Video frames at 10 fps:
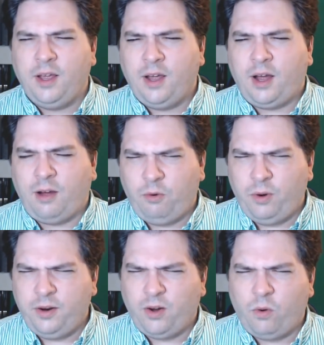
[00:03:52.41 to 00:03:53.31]

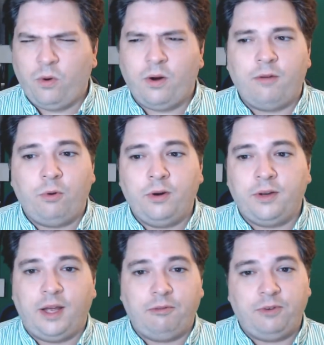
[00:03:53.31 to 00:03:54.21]
Avoid
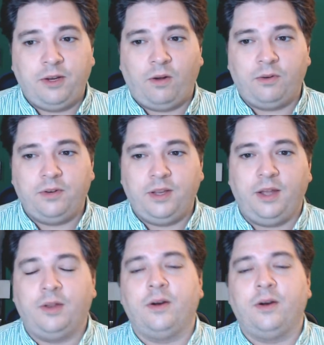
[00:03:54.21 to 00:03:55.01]
caffeine altogether.